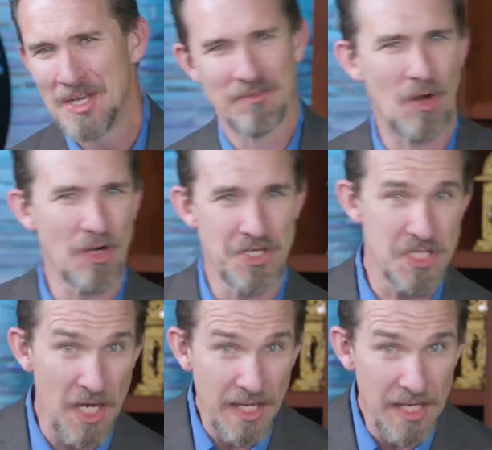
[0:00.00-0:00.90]
for our
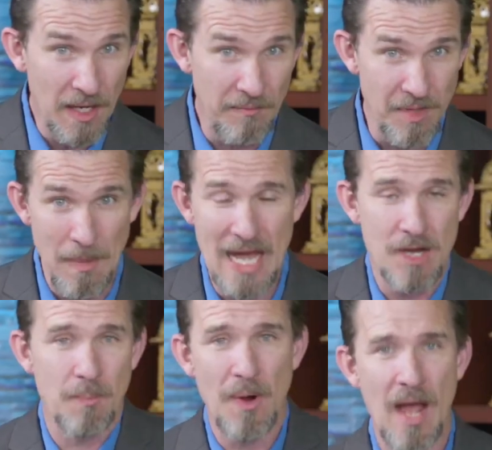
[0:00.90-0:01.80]
study of the
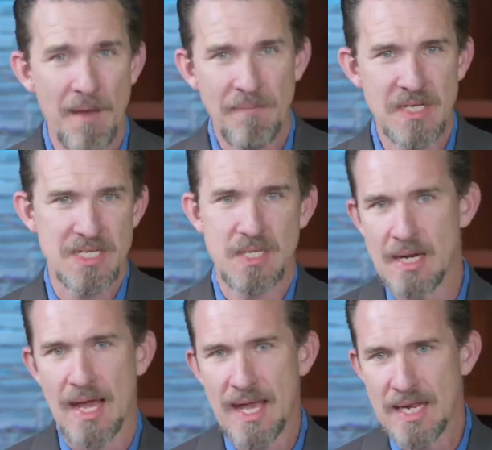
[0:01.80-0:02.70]
minor prophets
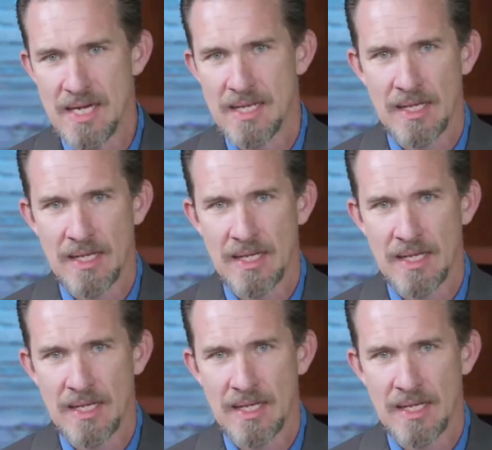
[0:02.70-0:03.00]
today.